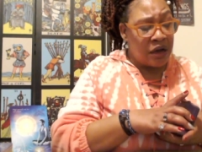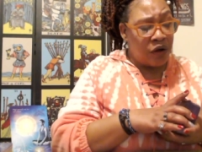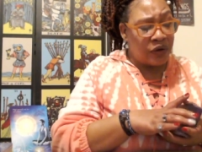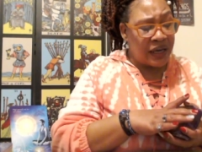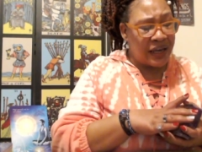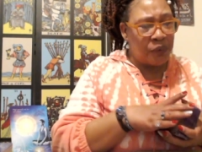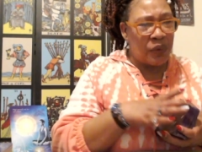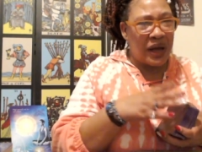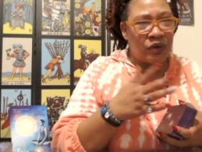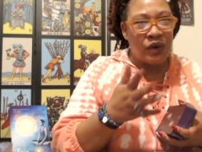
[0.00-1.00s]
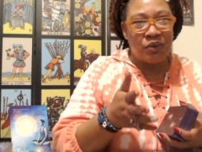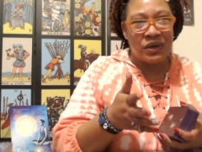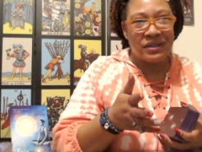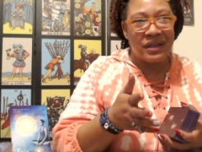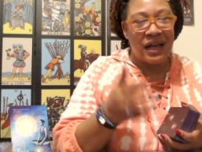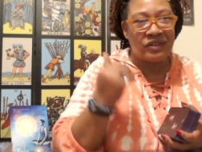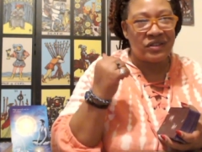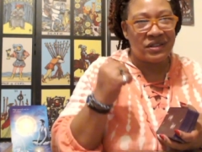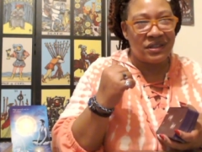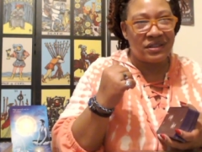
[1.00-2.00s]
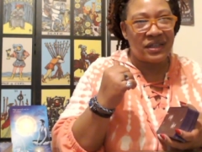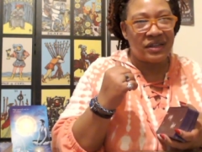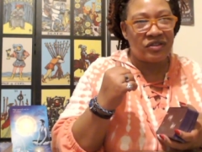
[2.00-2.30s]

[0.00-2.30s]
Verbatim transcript: Okay, why do I want to say? I just did say